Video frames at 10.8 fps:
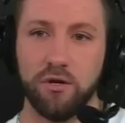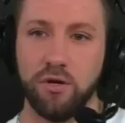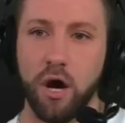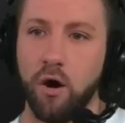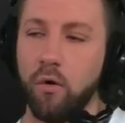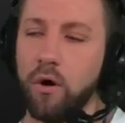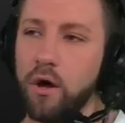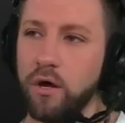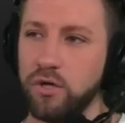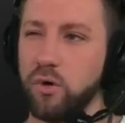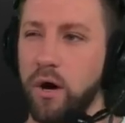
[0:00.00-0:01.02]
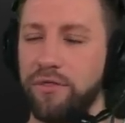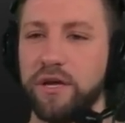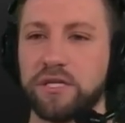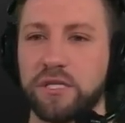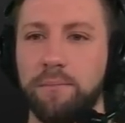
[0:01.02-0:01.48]
No. Do I
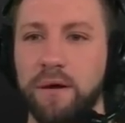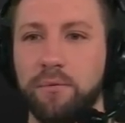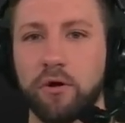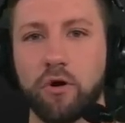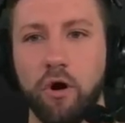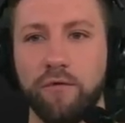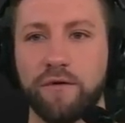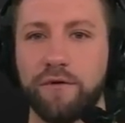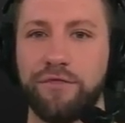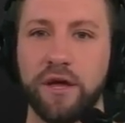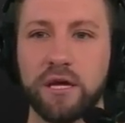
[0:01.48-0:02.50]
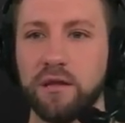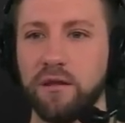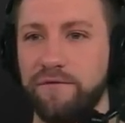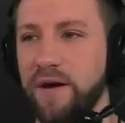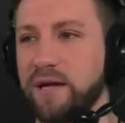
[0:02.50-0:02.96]
think some people are overthinking
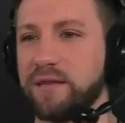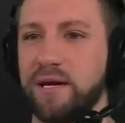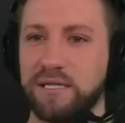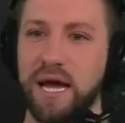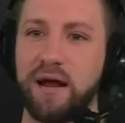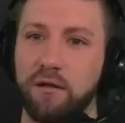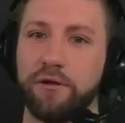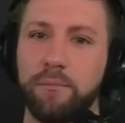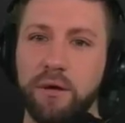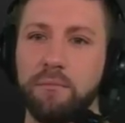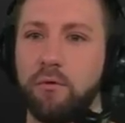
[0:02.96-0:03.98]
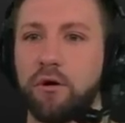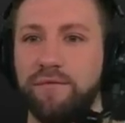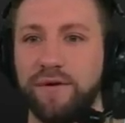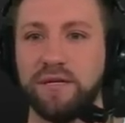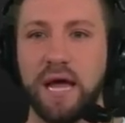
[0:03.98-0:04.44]
the fact that he's had a little bit more
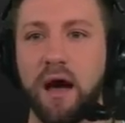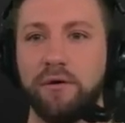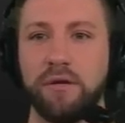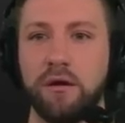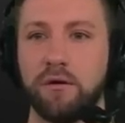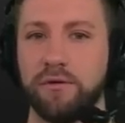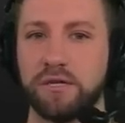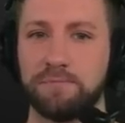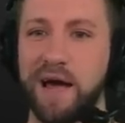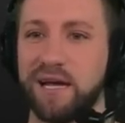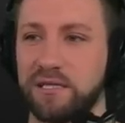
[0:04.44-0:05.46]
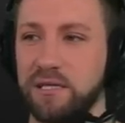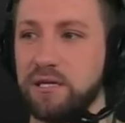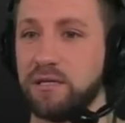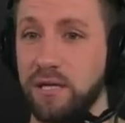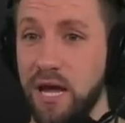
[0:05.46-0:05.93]
of a down year this past
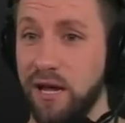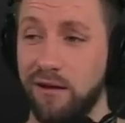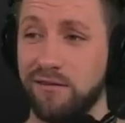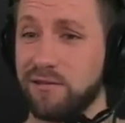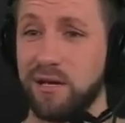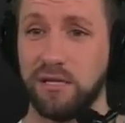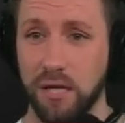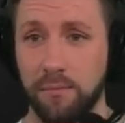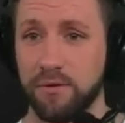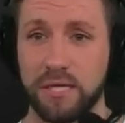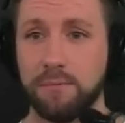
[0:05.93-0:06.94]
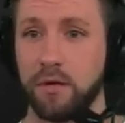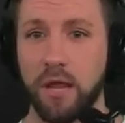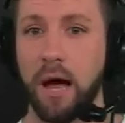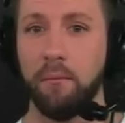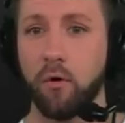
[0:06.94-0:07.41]
season? Yeah, he also got double teamed a
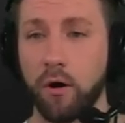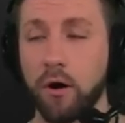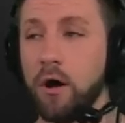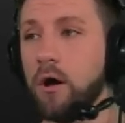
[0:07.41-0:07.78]
lot more.